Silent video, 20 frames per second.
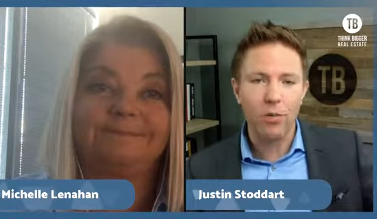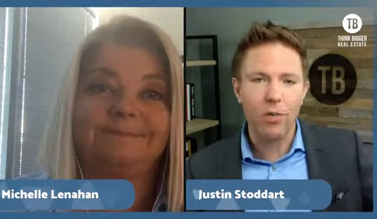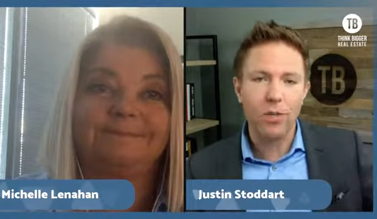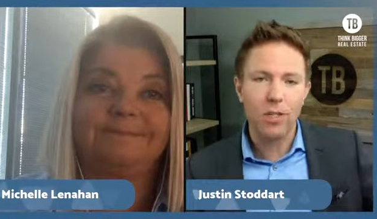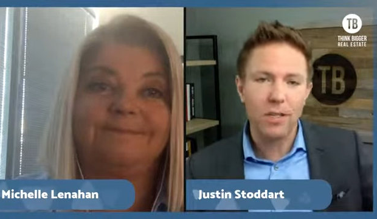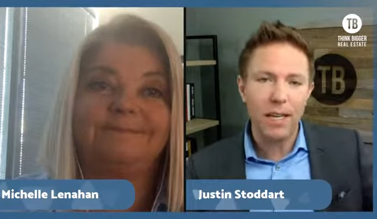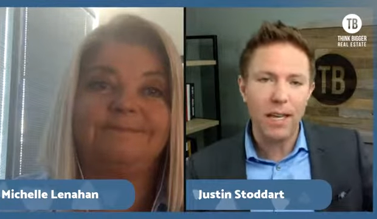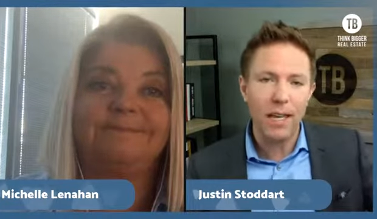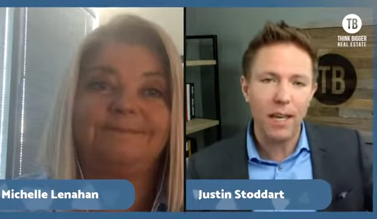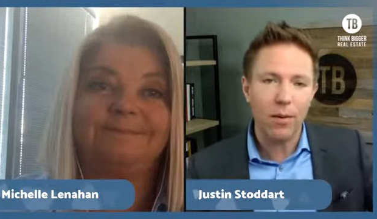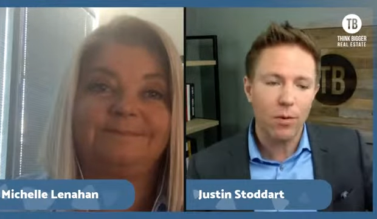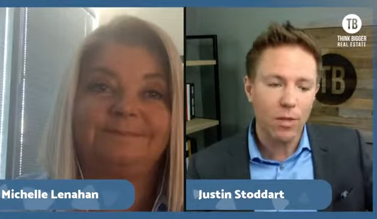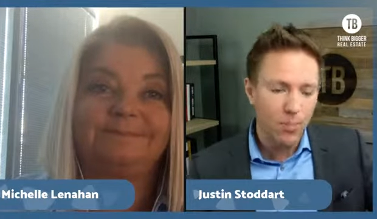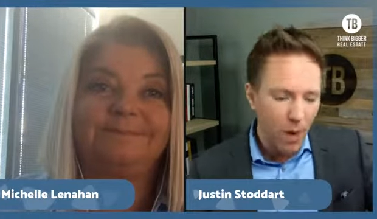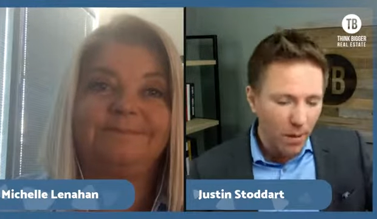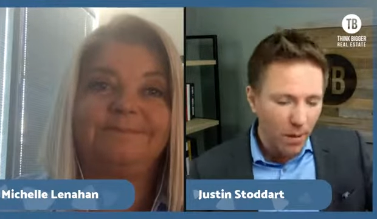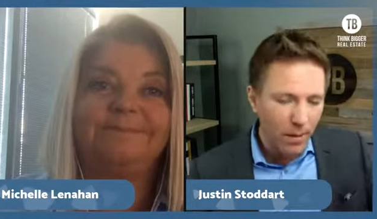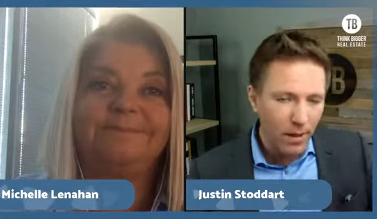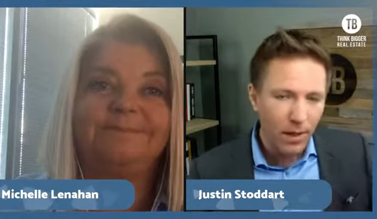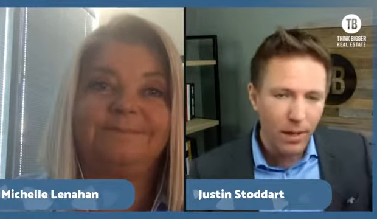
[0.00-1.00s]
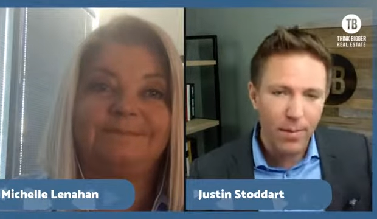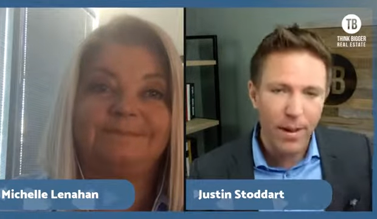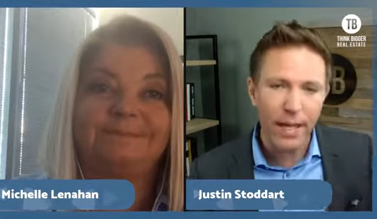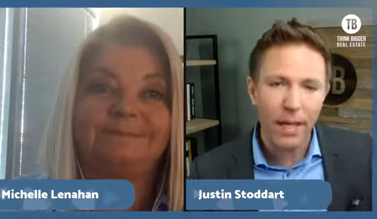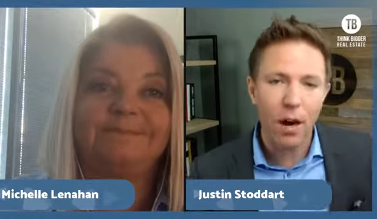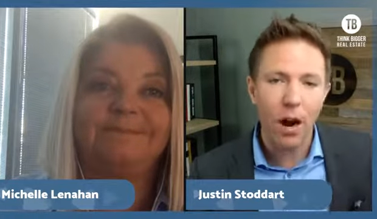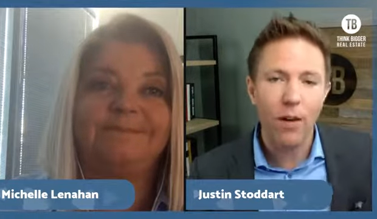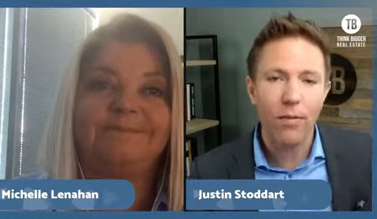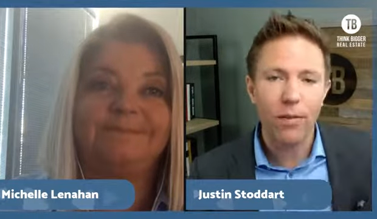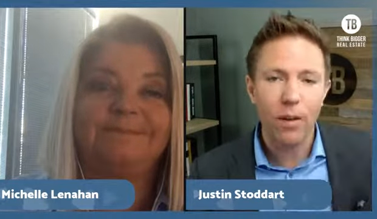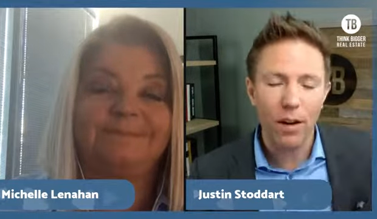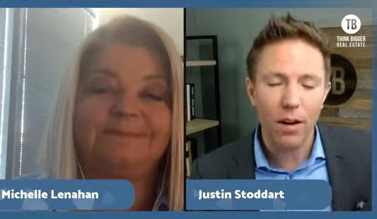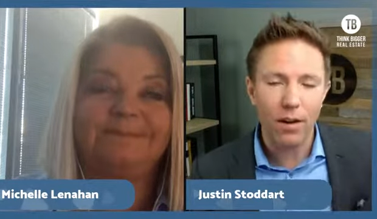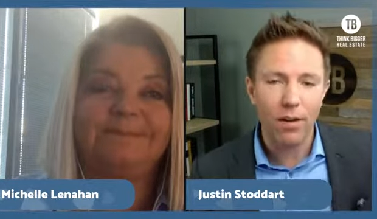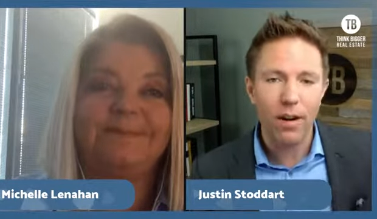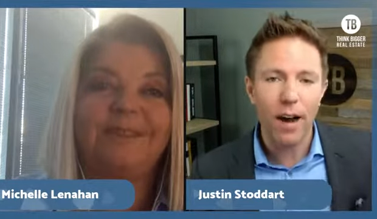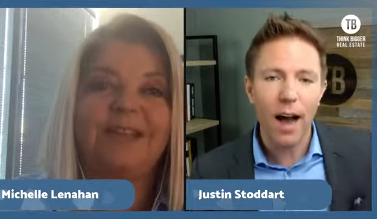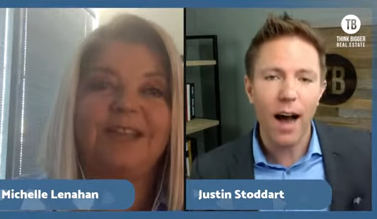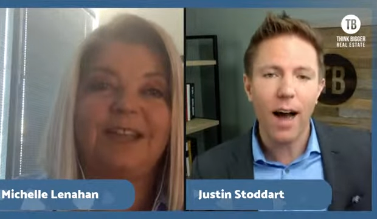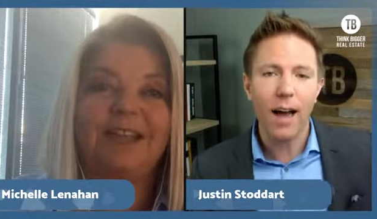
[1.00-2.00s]
Speaker 1: to go see, which property they're going to make an offer
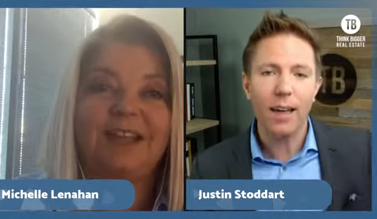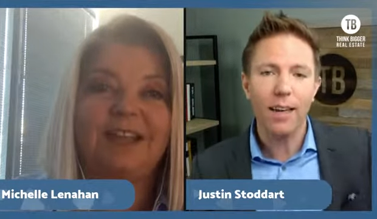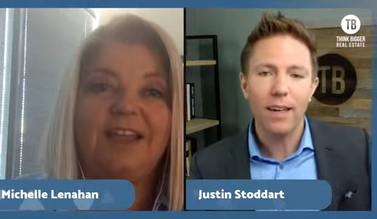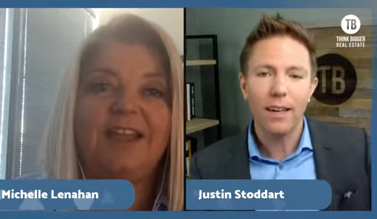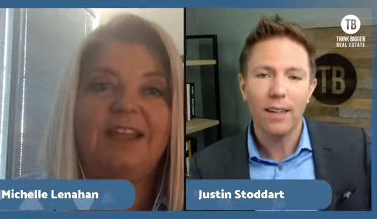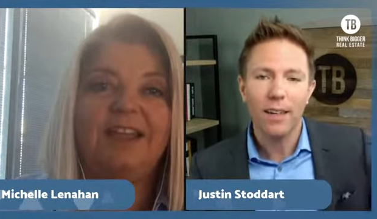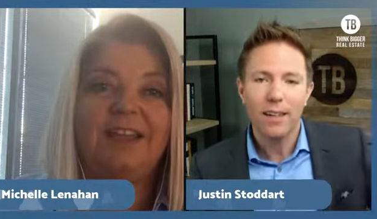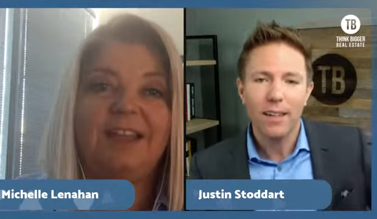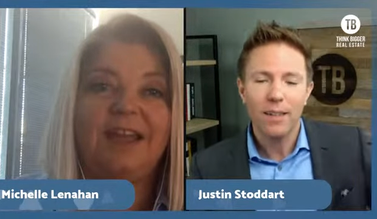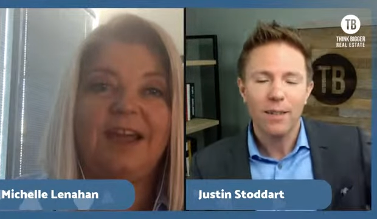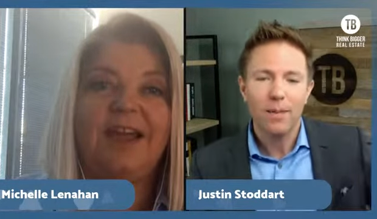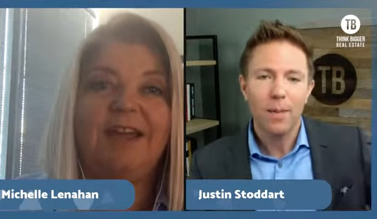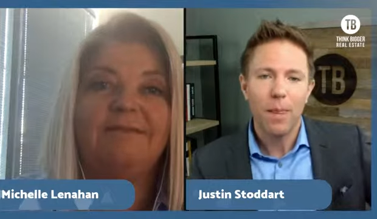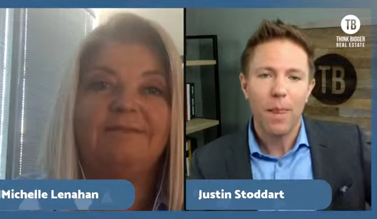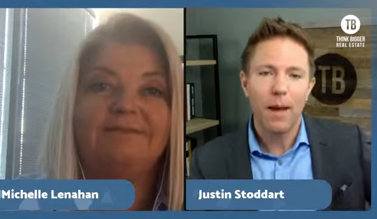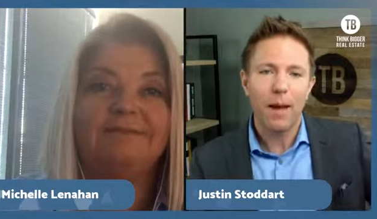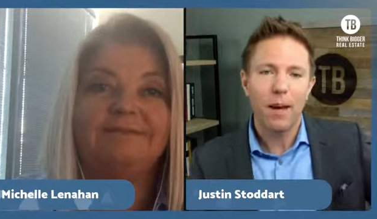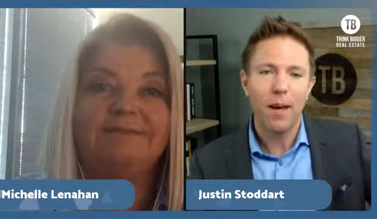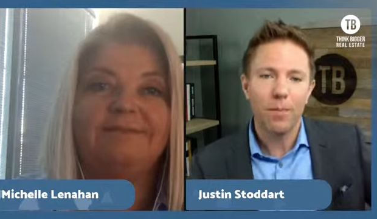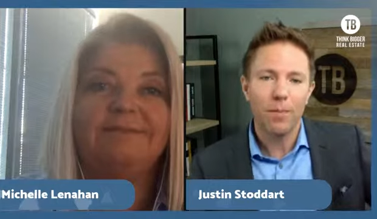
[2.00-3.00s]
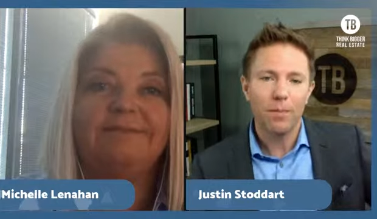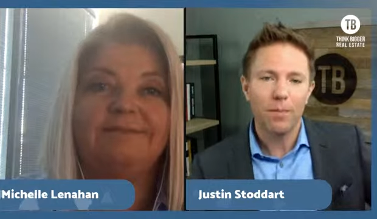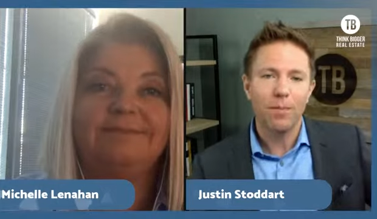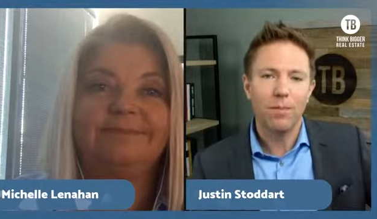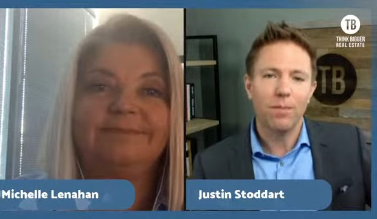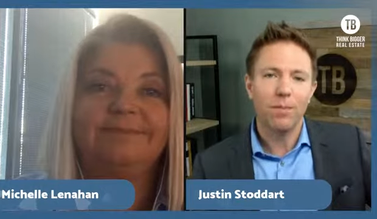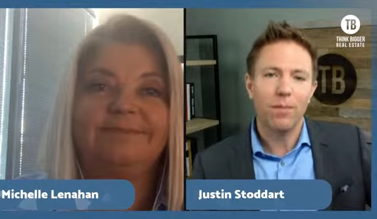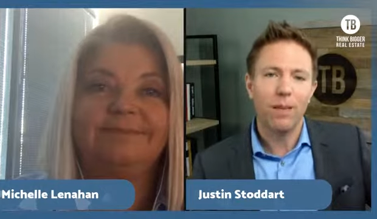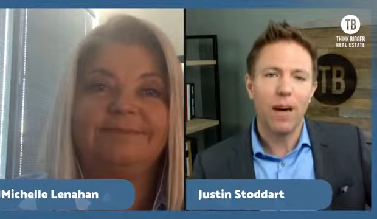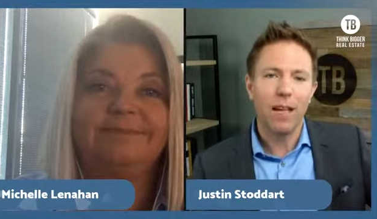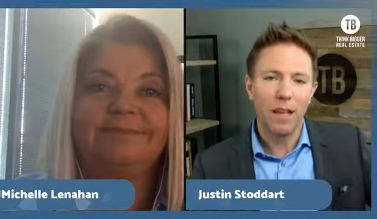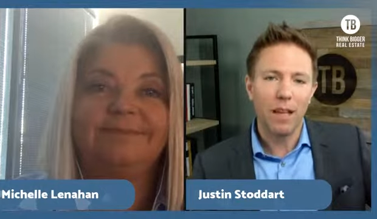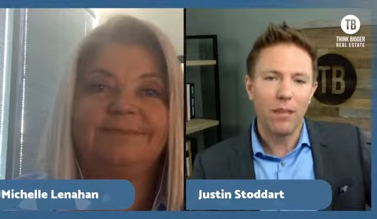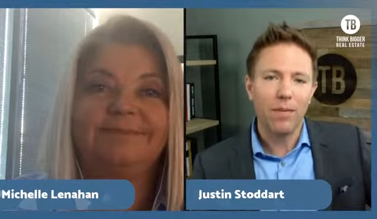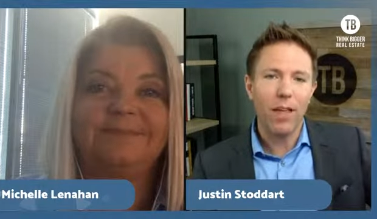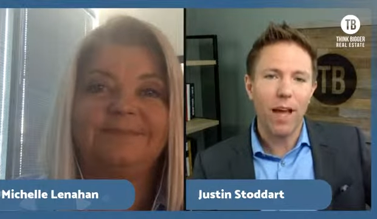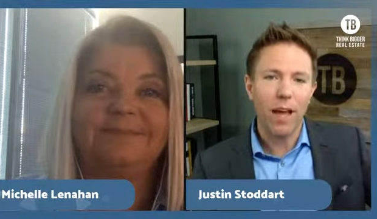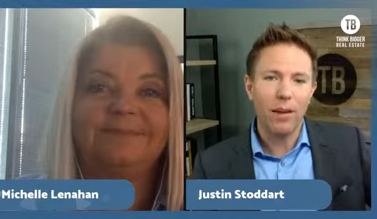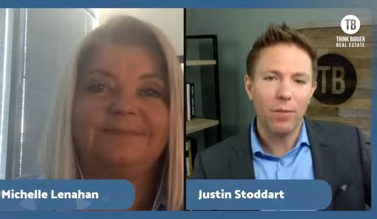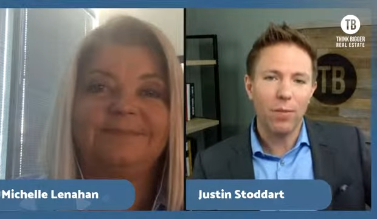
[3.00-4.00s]
on or not. Yeah. Um, I
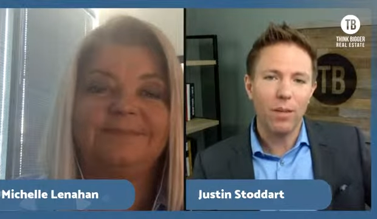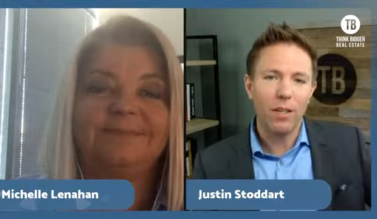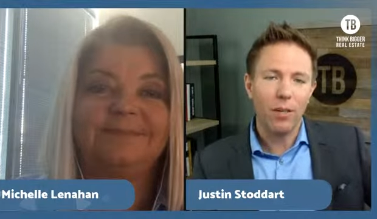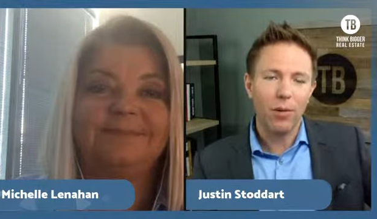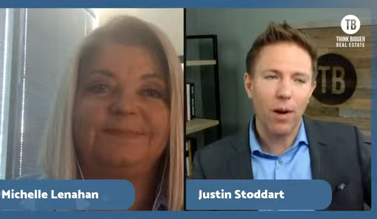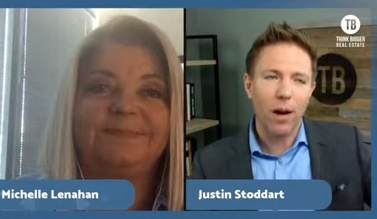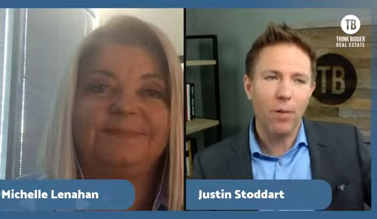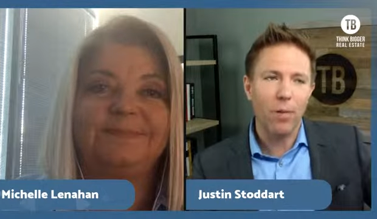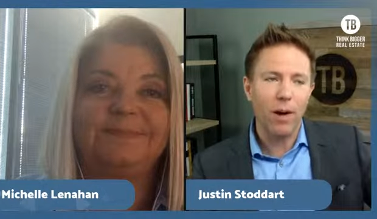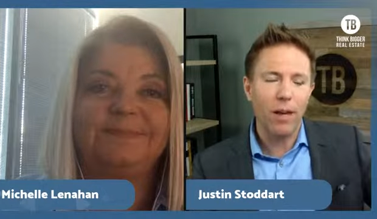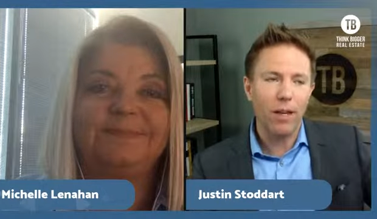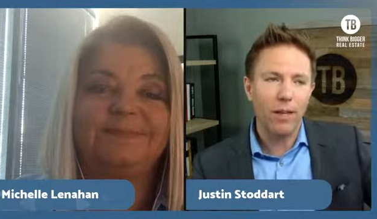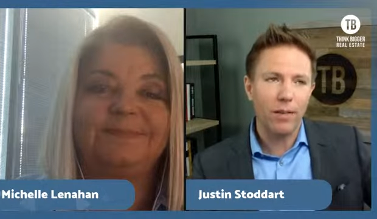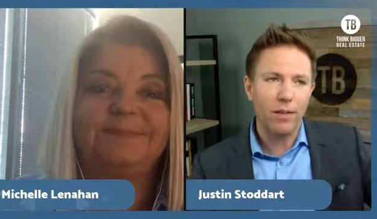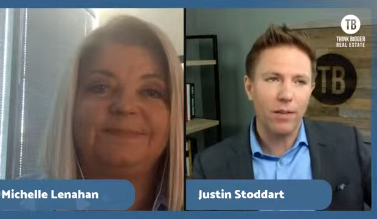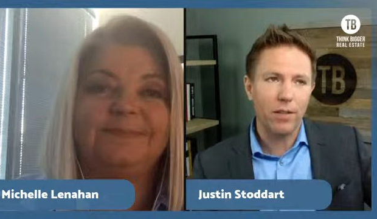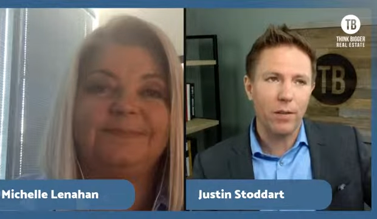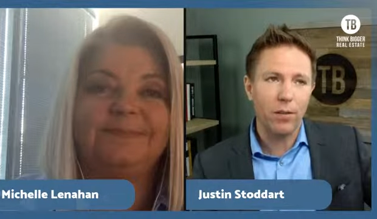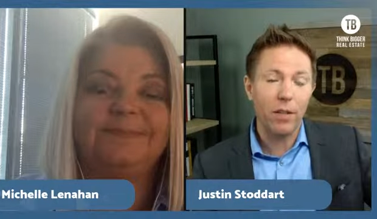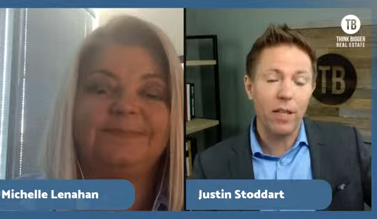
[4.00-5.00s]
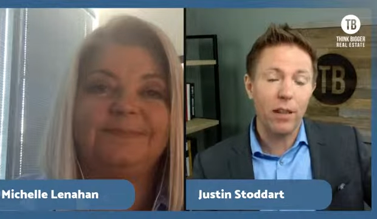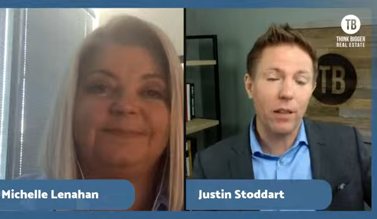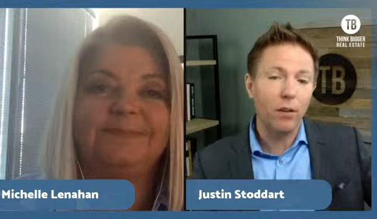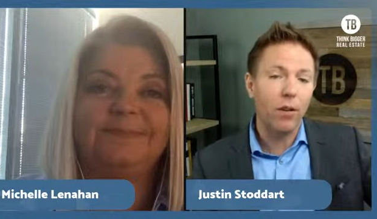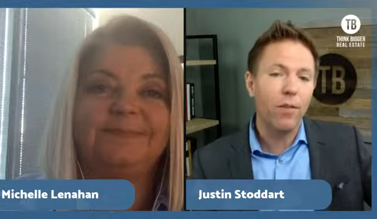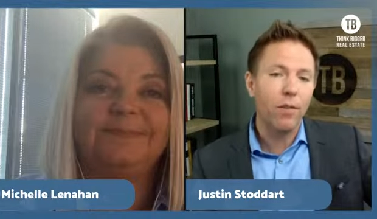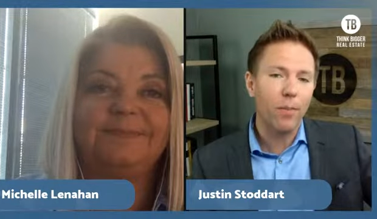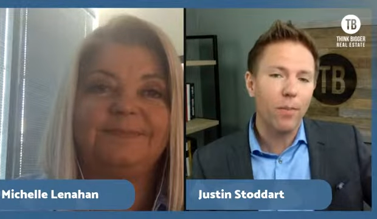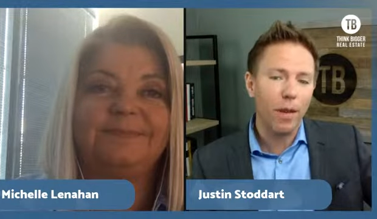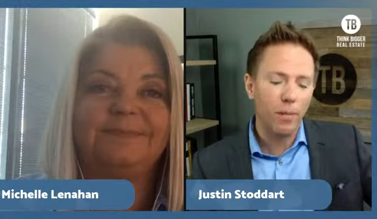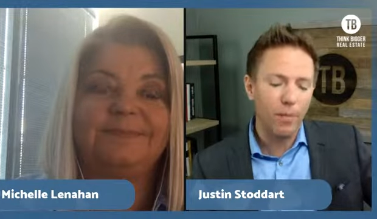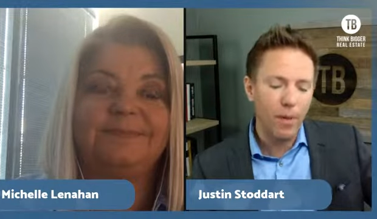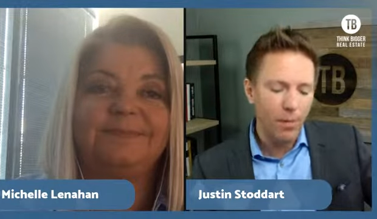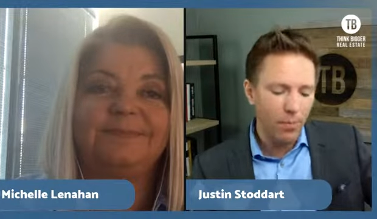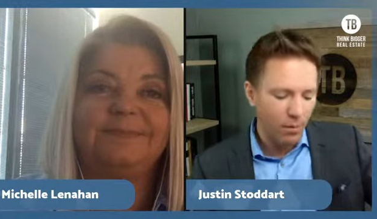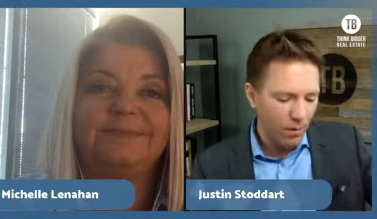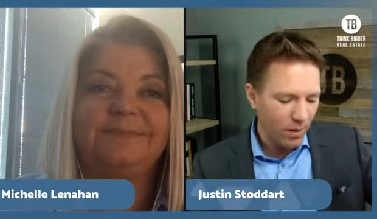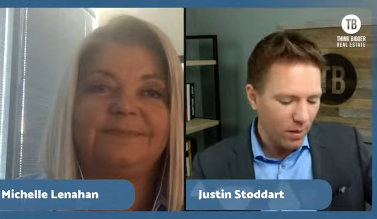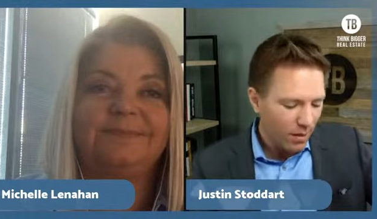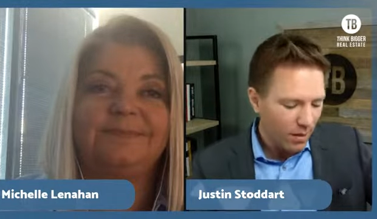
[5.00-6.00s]
love that. What a great way to, to, to really learn from other
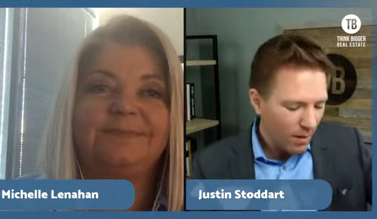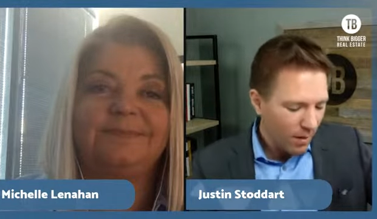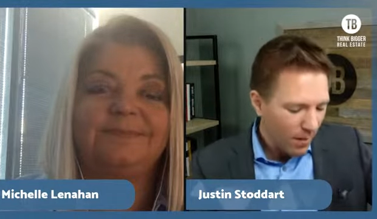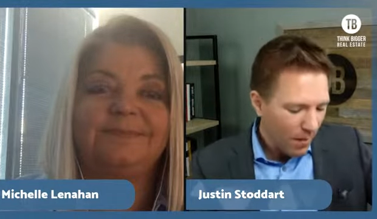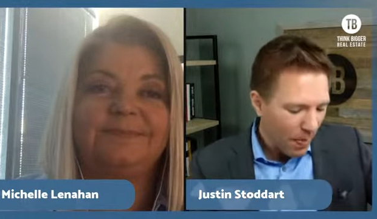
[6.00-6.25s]
people.